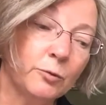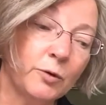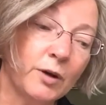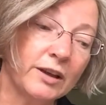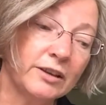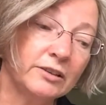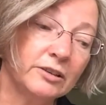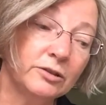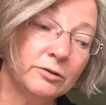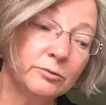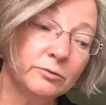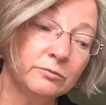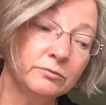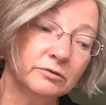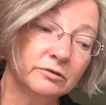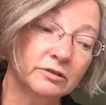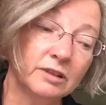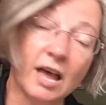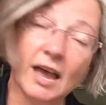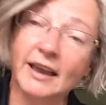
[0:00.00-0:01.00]
what you
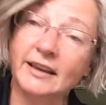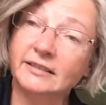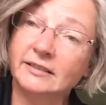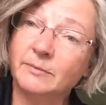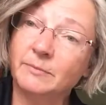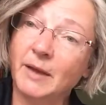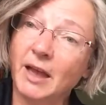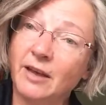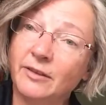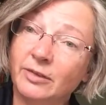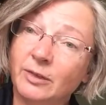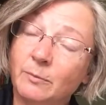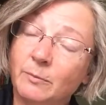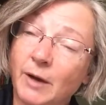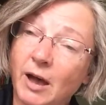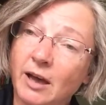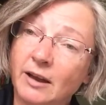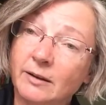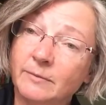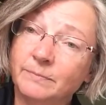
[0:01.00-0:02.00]
liked about the
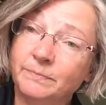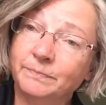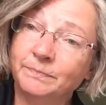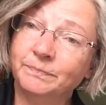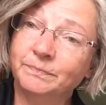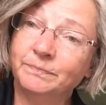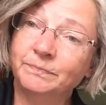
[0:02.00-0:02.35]
bottom